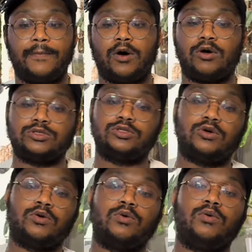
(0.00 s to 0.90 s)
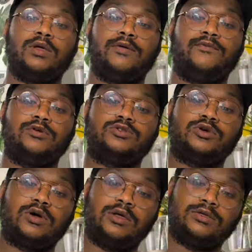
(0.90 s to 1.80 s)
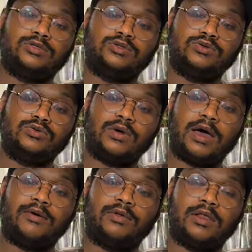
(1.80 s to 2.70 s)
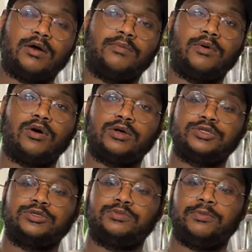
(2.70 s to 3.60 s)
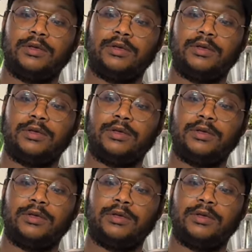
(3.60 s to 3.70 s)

Also, if you're trying to have a lot of moss